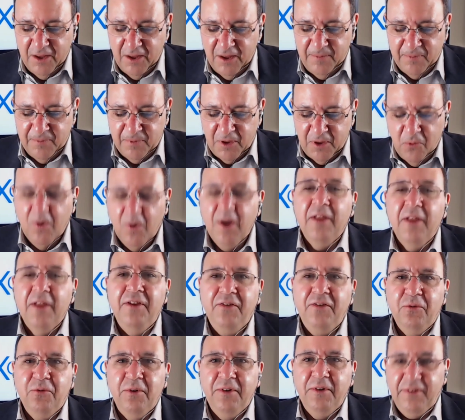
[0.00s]
Well, this
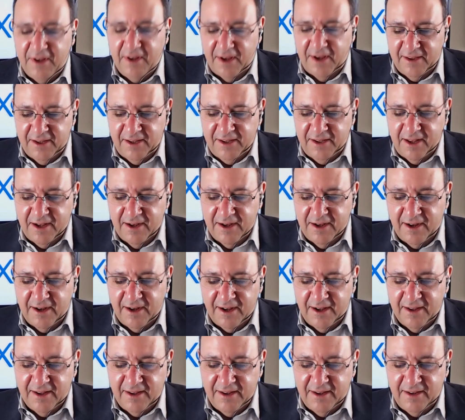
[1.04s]
Chris Kelly uh,
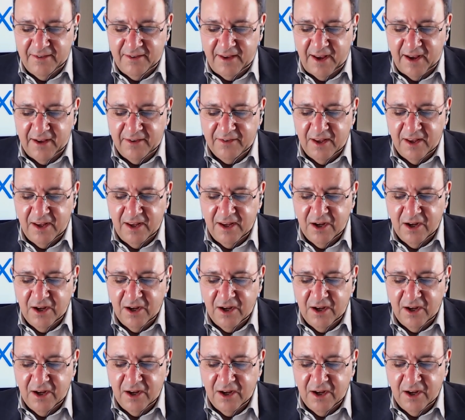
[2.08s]
is asking,